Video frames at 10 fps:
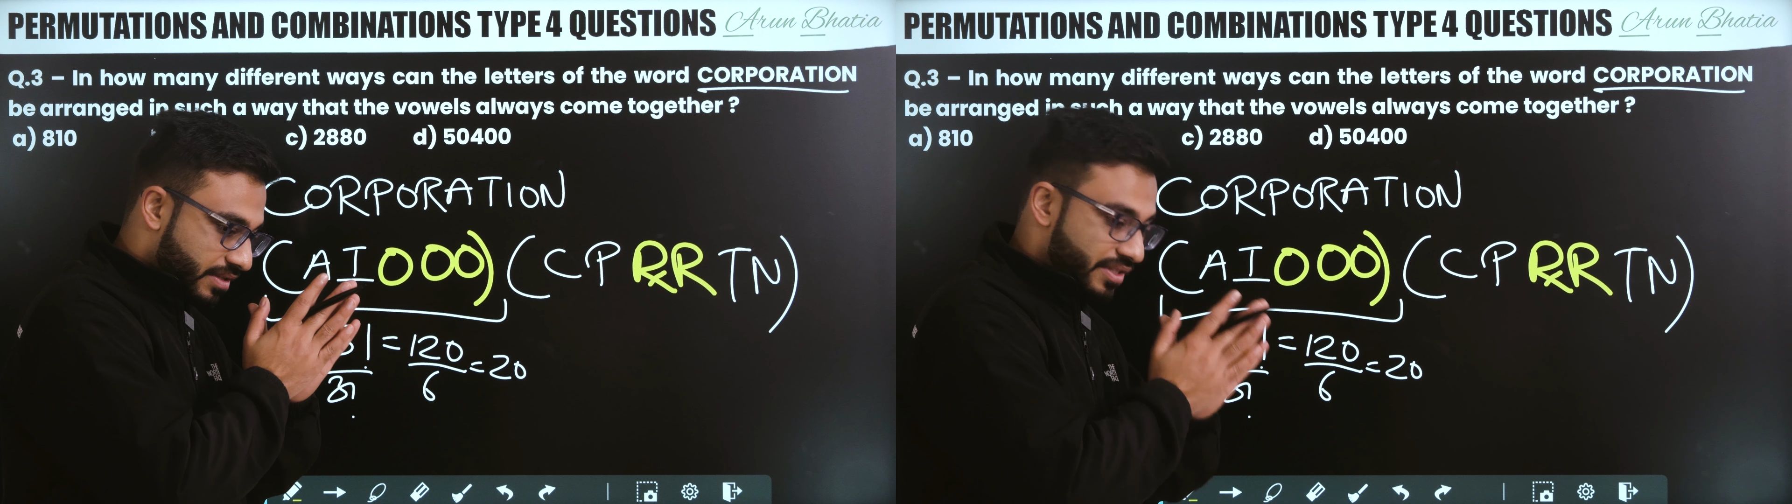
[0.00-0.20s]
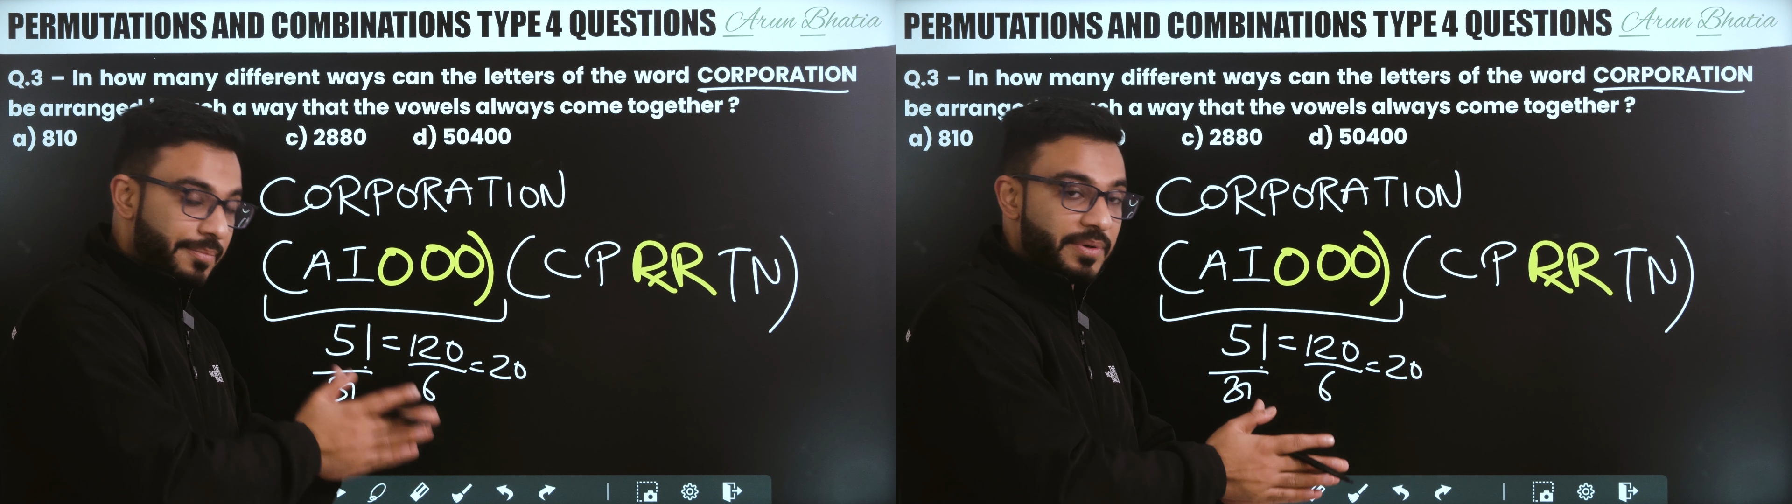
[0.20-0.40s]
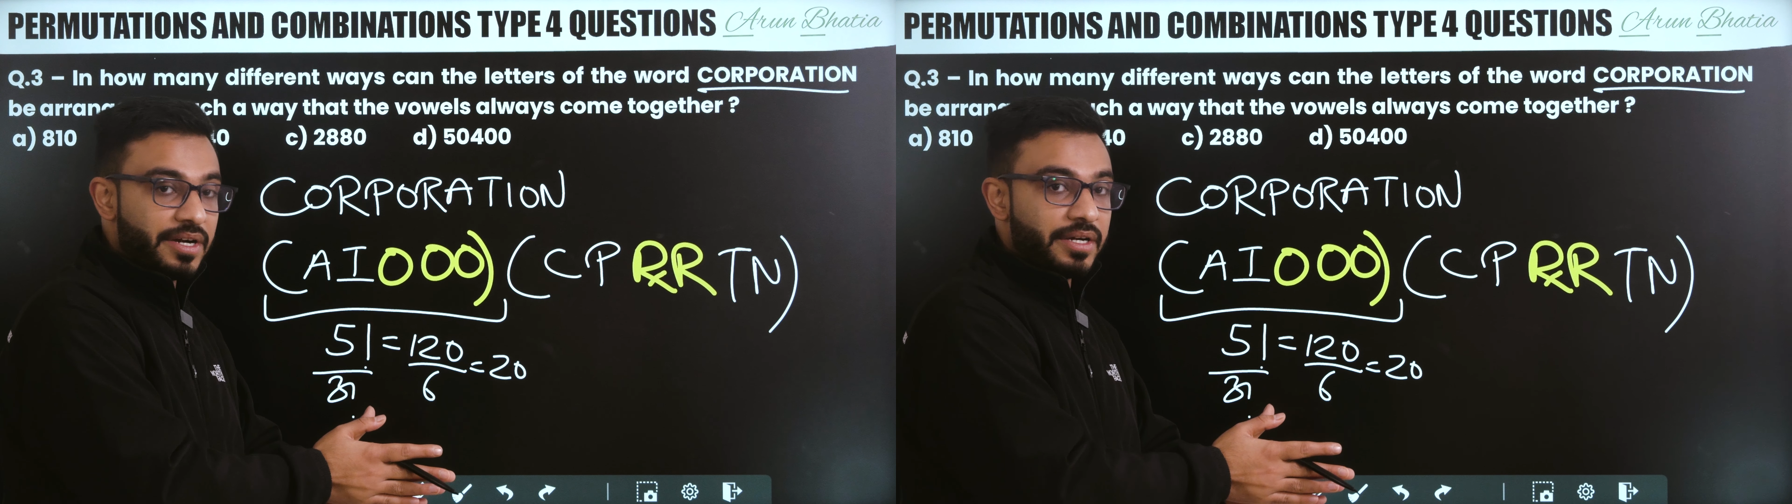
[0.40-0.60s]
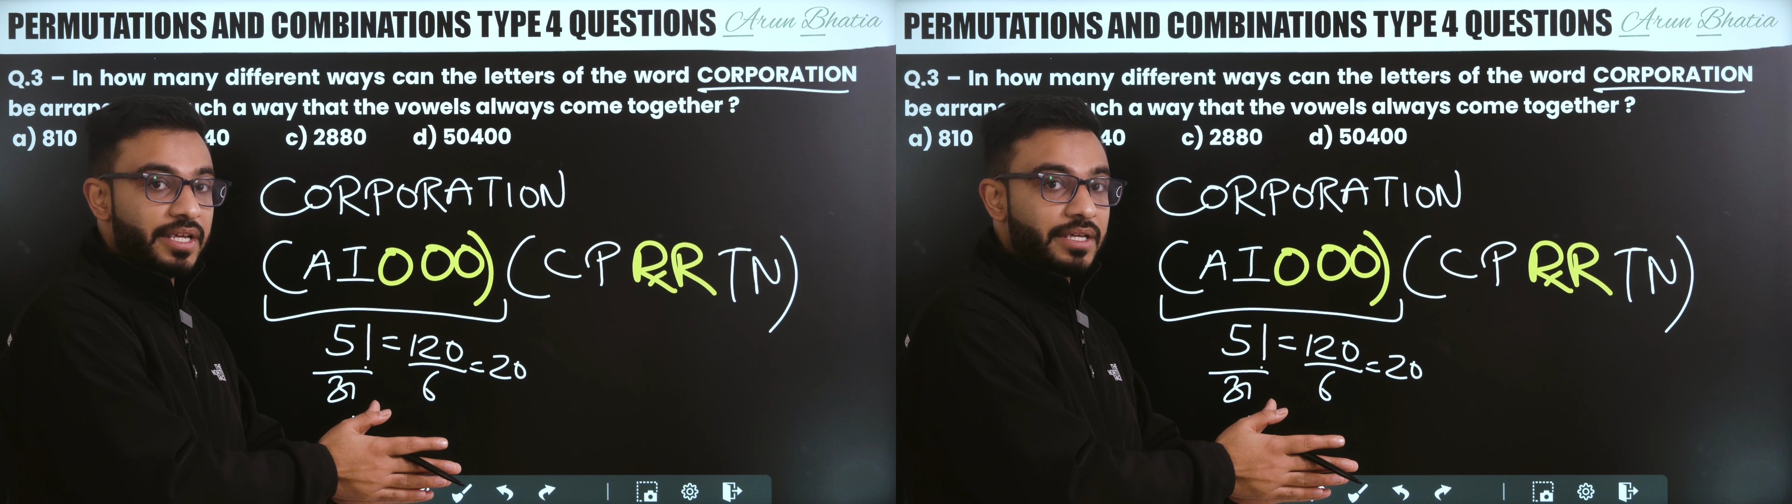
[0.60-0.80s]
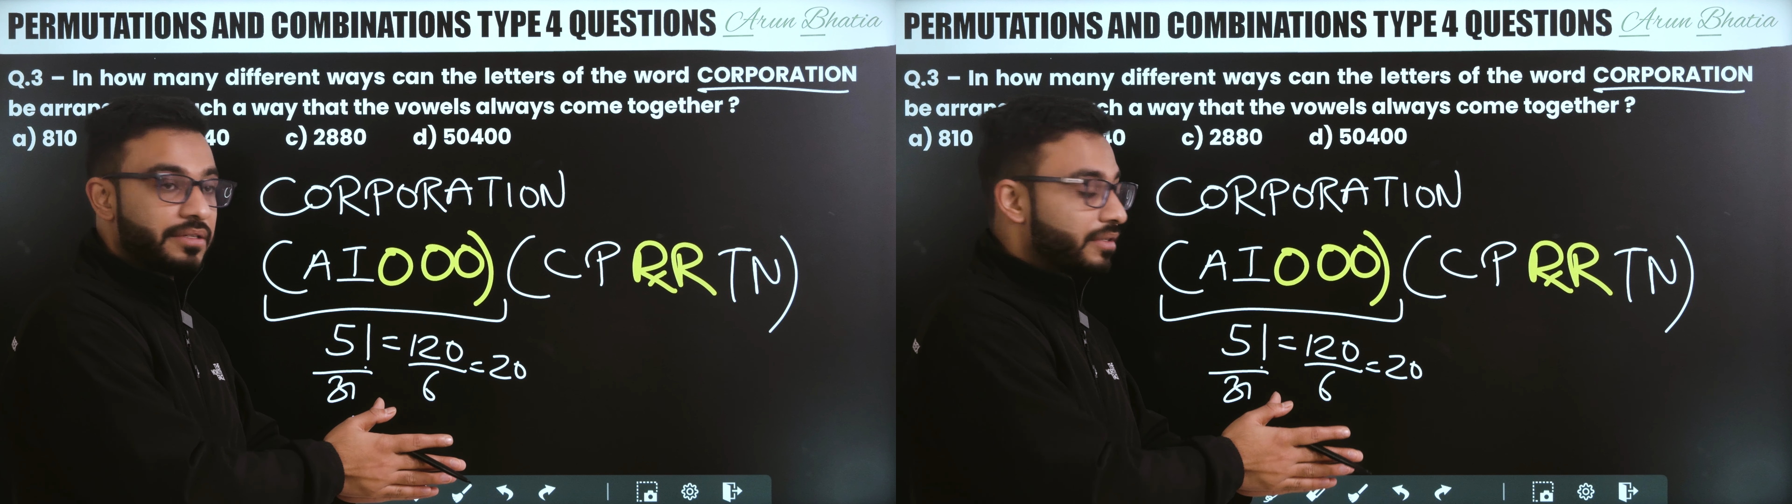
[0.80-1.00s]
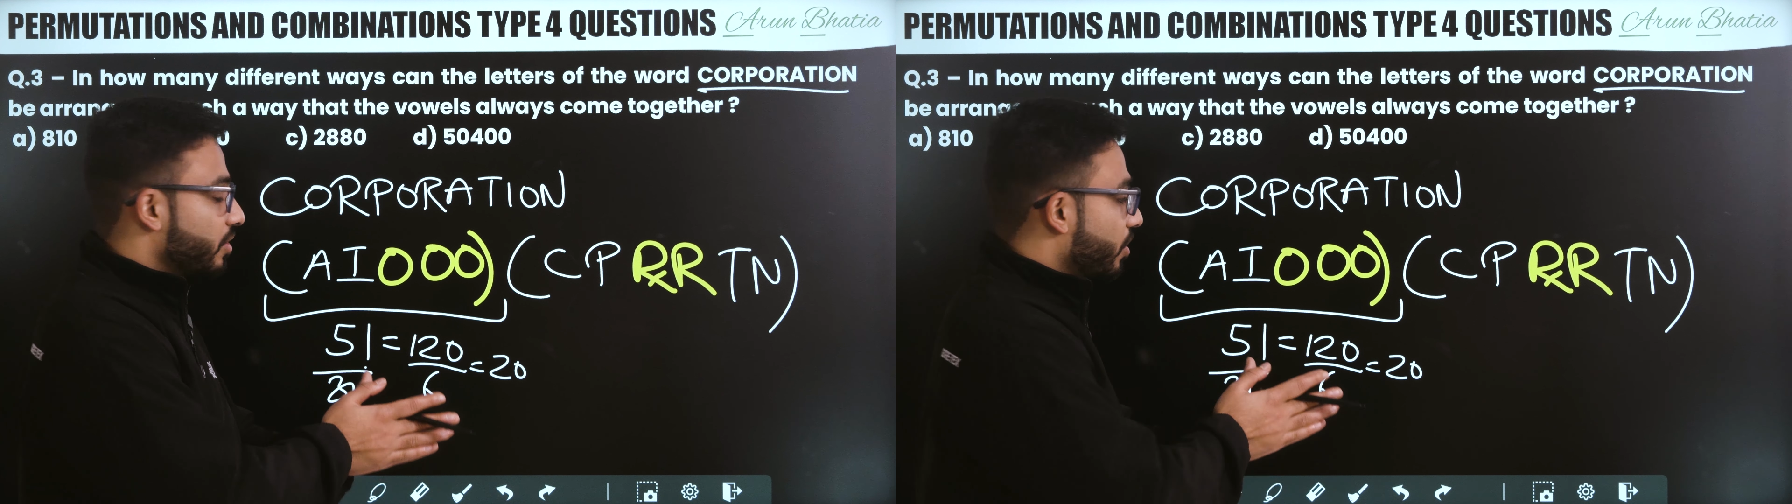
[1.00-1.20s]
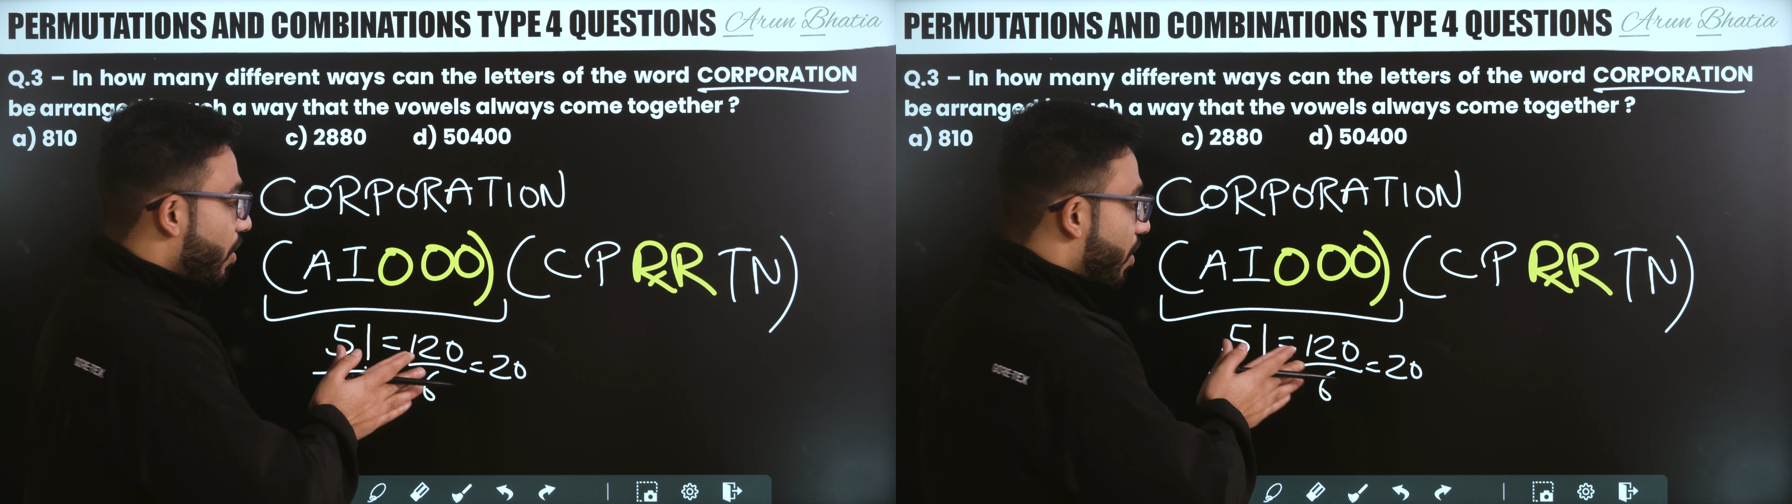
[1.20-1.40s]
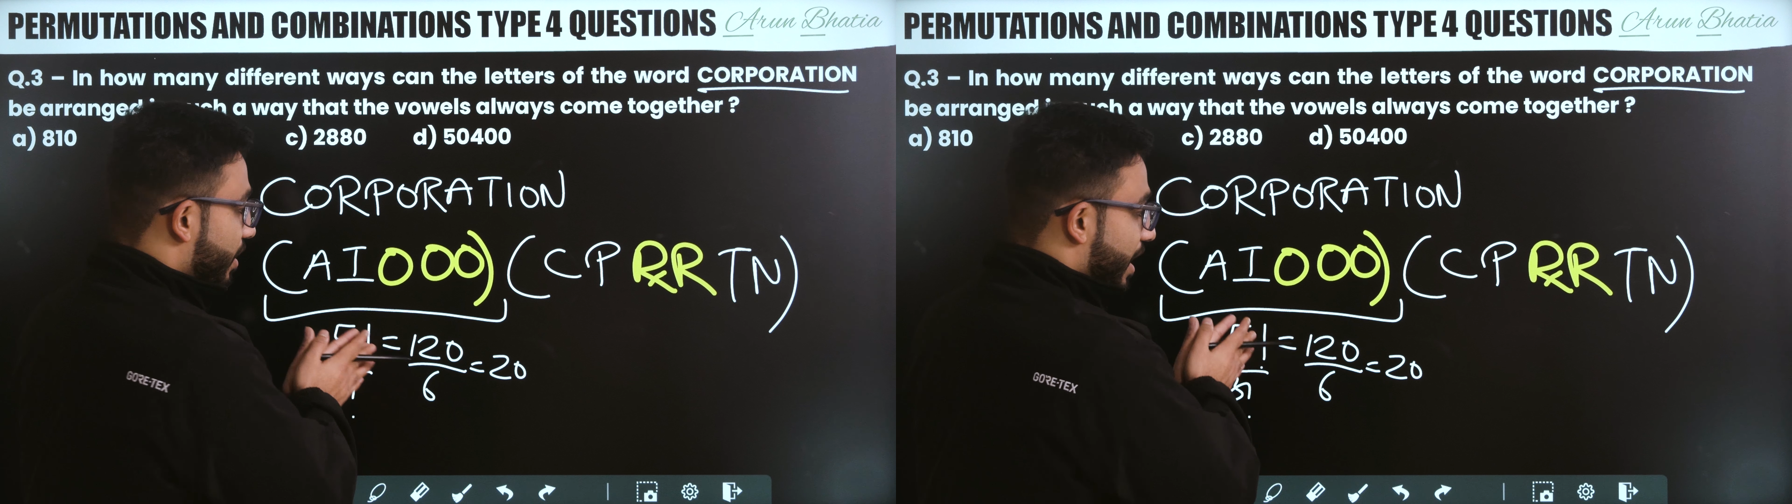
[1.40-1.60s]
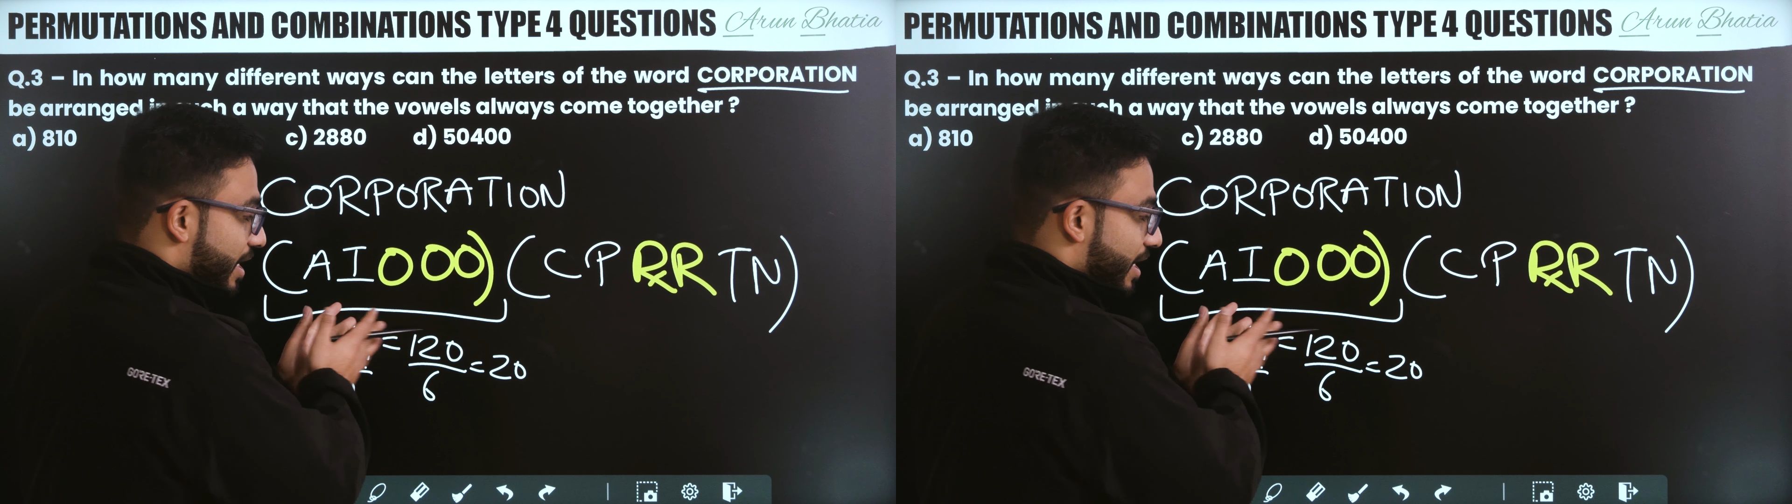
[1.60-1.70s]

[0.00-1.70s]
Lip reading: separately or